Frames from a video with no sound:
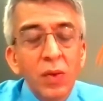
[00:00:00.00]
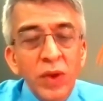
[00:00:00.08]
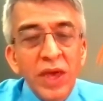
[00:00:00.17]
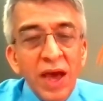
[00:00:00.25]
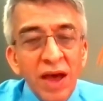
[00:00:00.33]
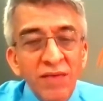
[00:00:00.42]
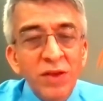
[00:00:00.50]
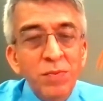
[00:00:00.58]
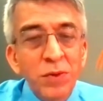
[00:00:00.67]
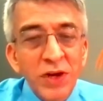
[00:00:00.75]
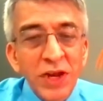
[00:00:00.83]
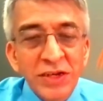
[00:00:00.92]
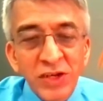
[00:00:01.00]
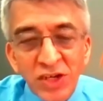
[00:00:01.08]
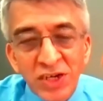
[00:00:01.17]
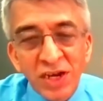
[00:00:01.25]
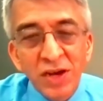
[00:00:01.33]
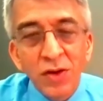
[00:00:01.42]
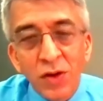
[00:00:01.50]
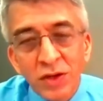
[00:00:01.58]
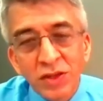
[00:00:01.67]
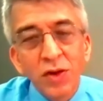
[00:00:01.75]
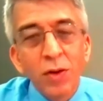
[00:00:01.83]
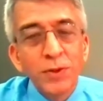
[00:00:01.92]
we have the potential
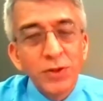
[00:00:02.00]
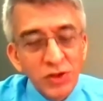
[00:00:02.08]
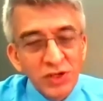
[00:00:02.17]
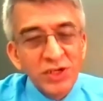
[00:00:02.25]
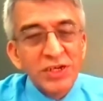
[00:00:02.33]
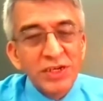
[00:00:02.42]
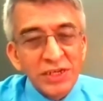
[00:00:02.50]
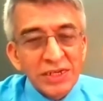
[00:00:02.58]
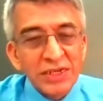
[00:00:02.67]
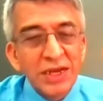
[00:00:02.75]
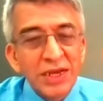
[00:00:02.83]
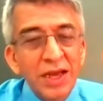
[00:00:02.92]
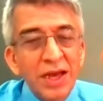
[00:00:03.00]
or the opportunity.